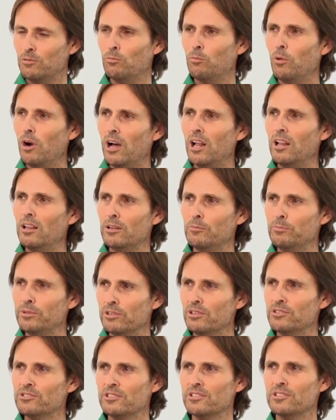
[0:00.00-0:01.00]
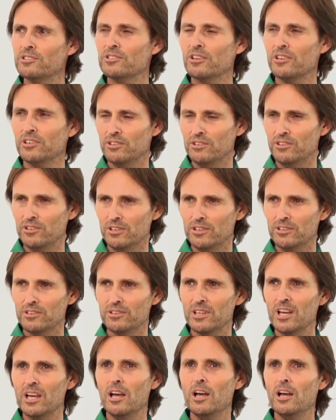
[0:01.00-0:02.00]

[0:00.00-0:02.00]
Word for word: while a person is on earth,